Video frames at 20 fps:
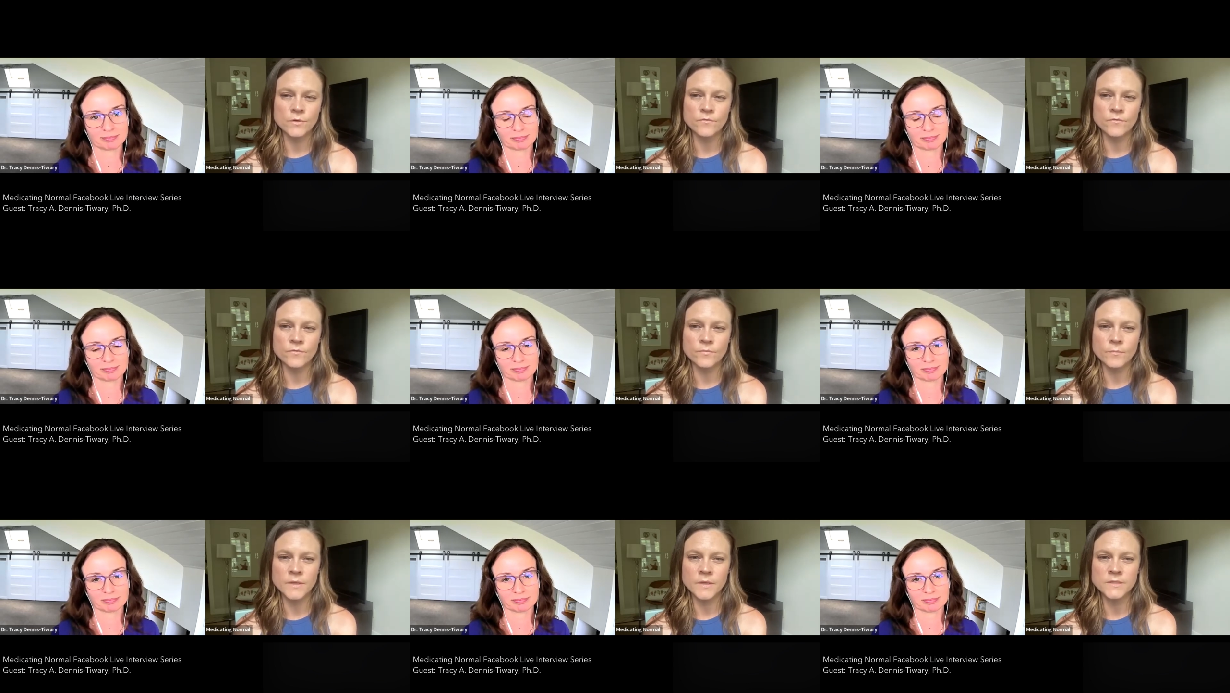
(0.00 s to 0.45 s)

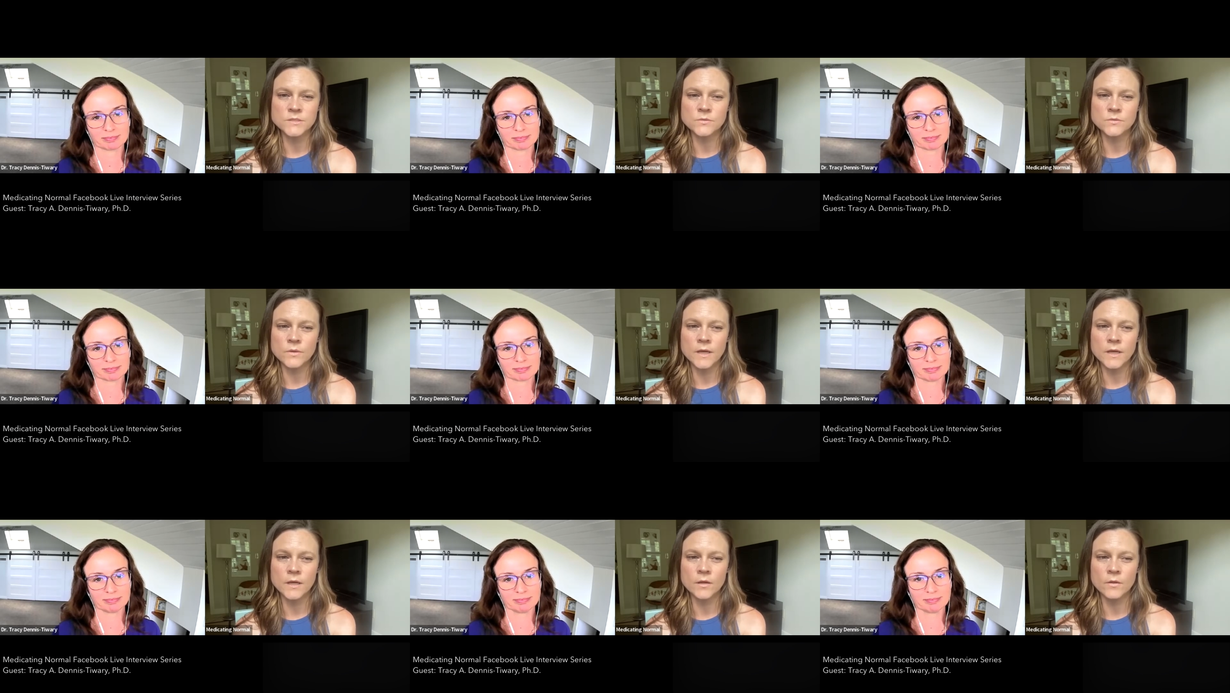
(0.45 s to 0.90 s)
Speaker 1: of mental
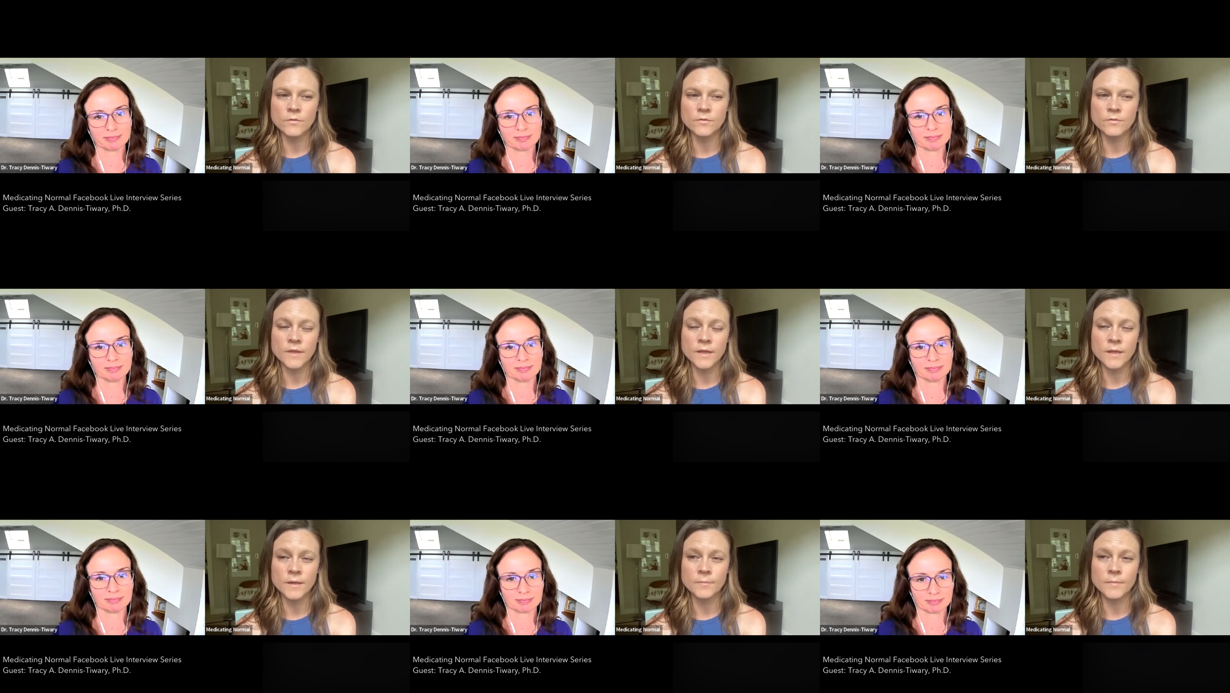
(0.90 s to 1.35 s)
health
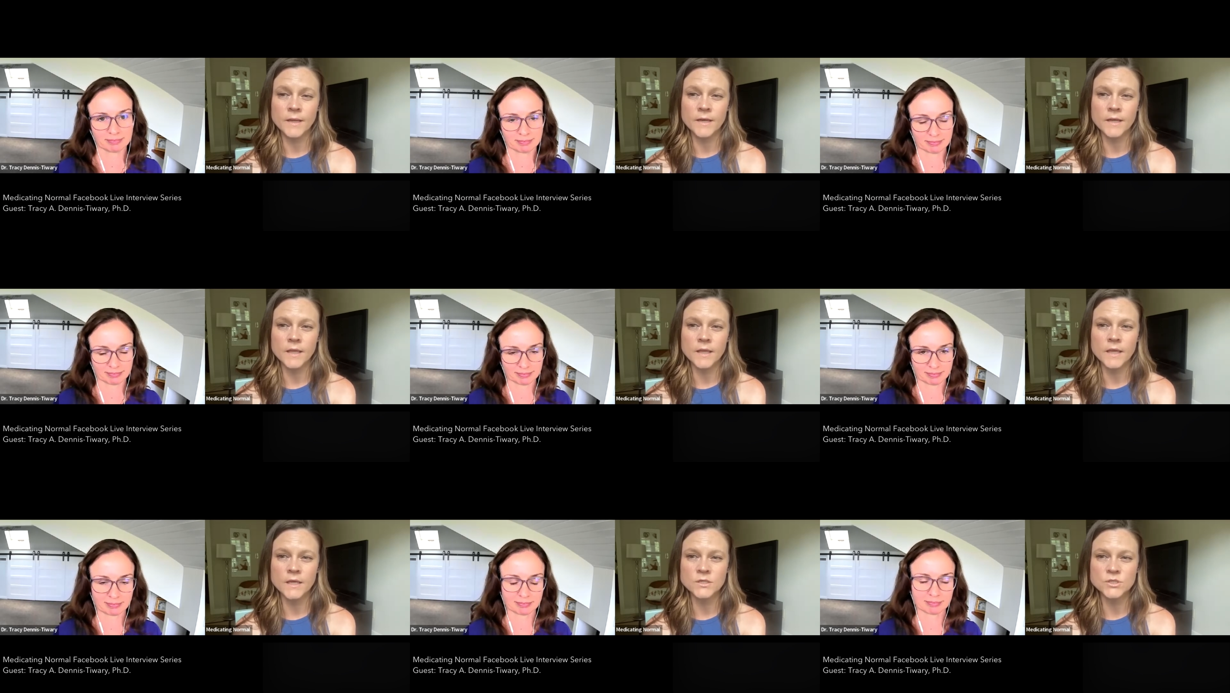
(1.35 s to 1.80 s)
and
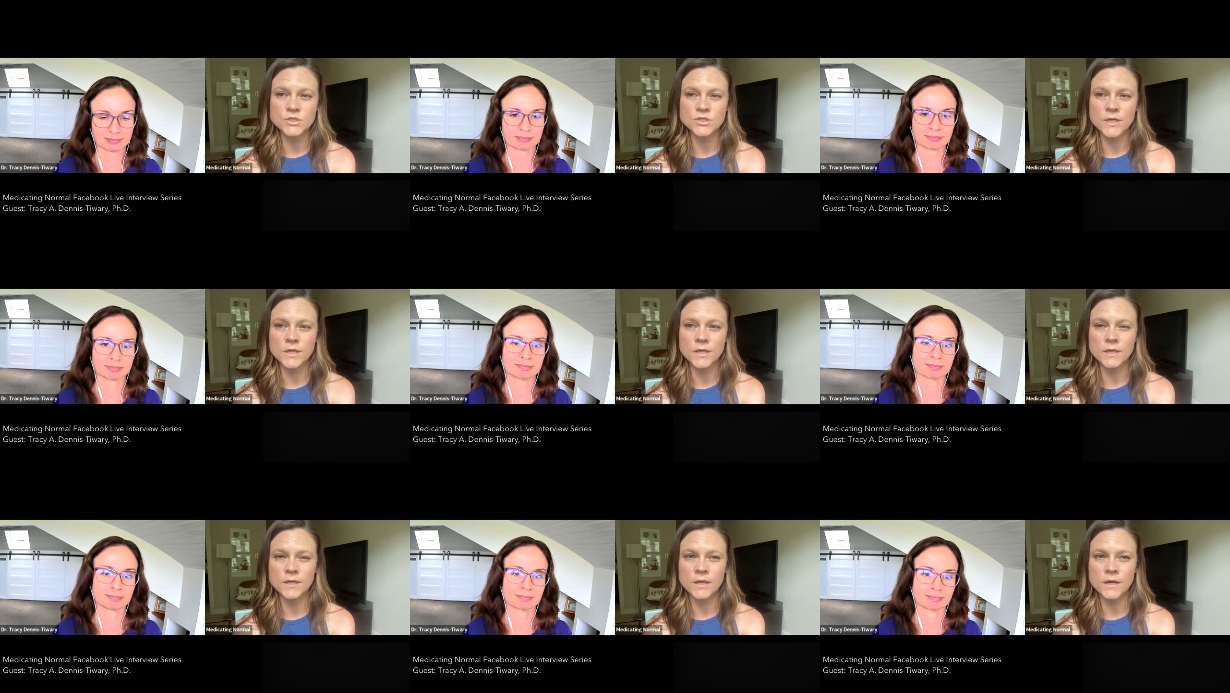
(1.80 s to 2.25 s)

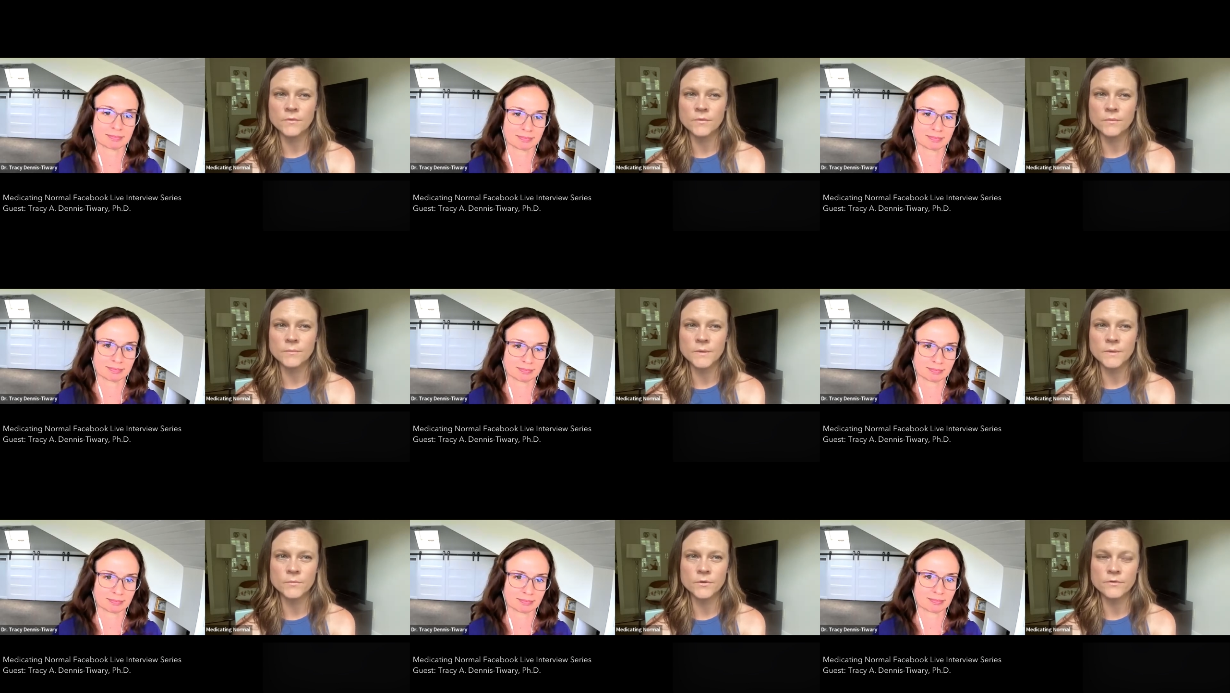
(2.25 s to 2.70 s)
medication, I
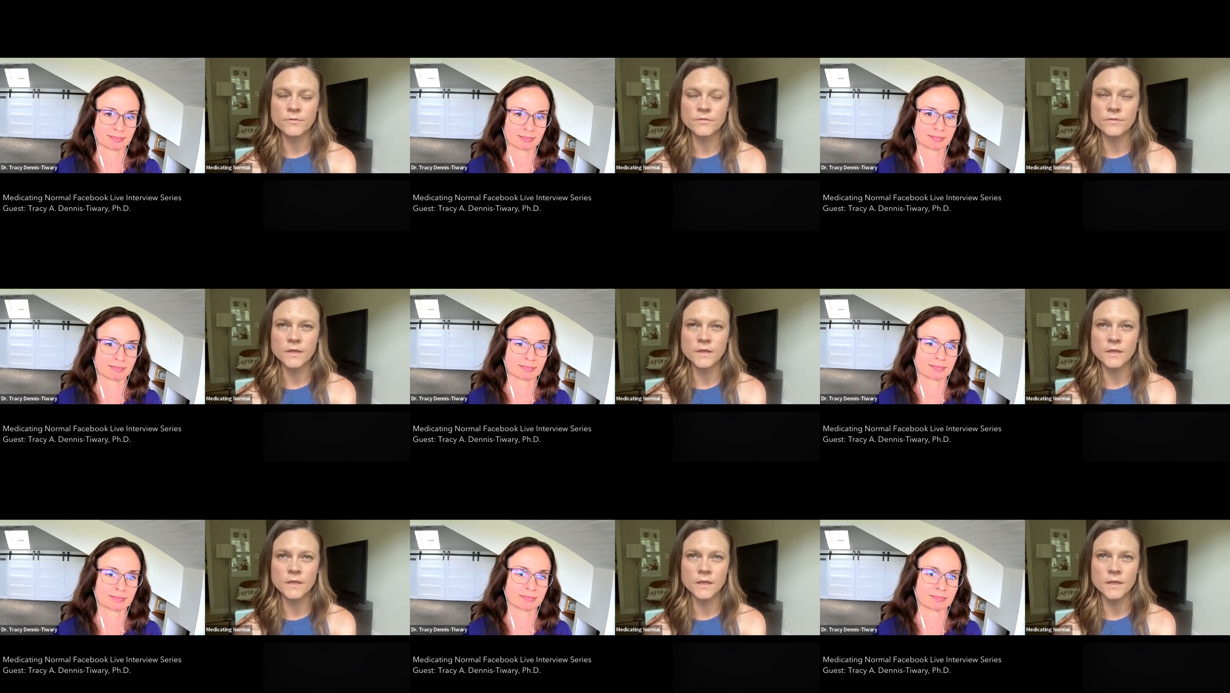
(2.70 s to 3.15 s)
remember
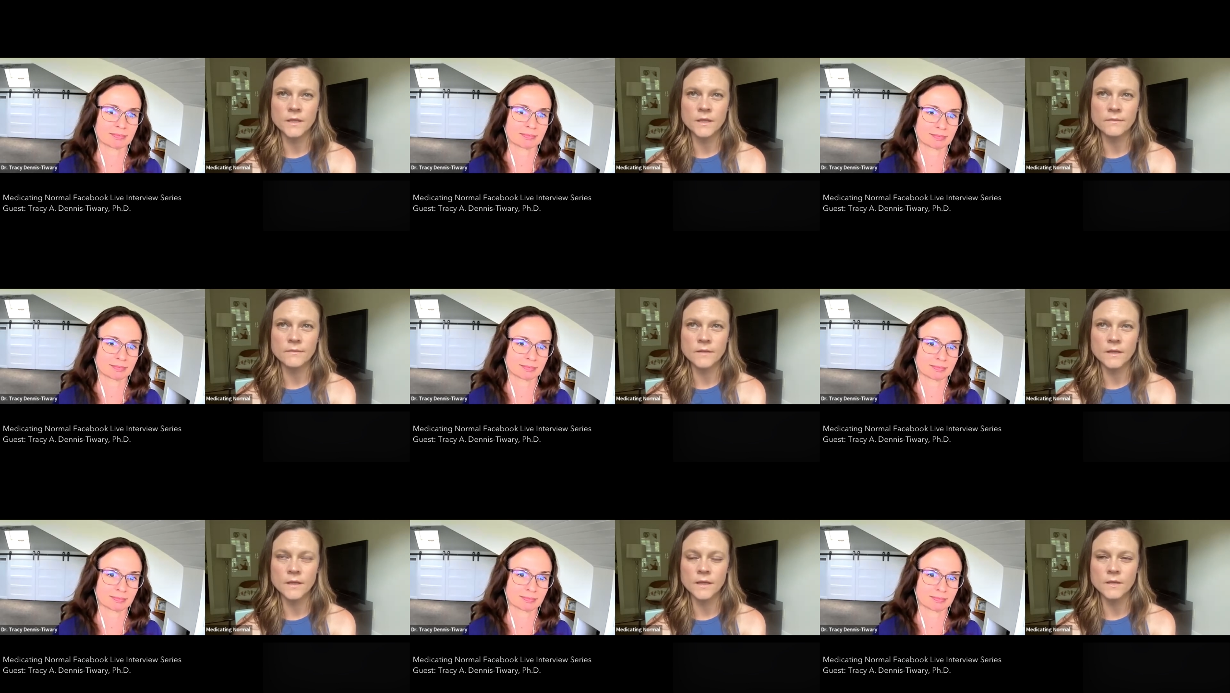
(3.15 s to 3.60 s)

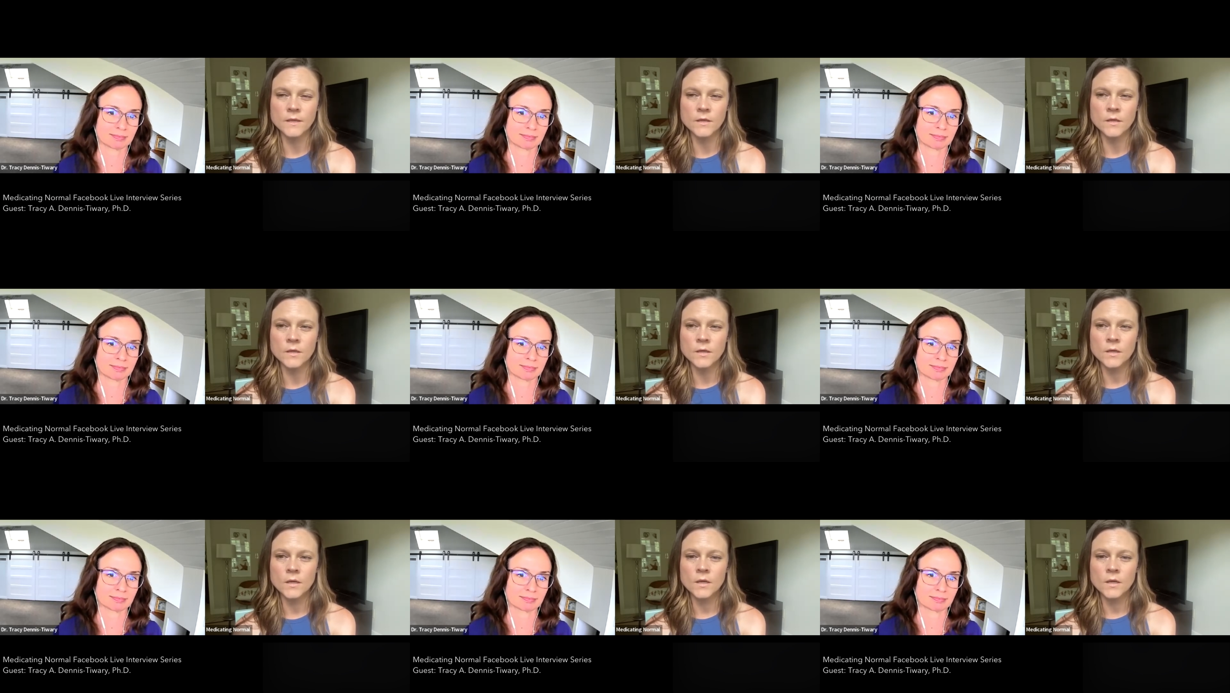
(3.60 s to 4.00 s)
thinking, like,